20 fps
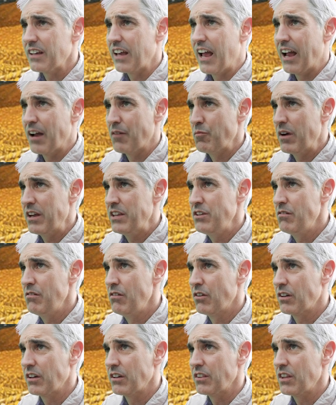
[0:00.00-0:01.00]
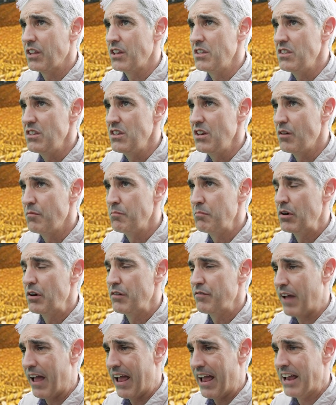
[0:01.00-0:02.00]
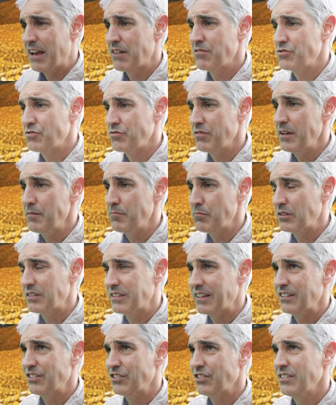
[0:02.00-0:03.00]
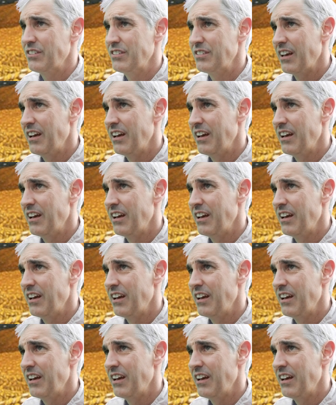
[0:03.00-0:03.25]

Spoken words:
And when you look at the number of house repossessions,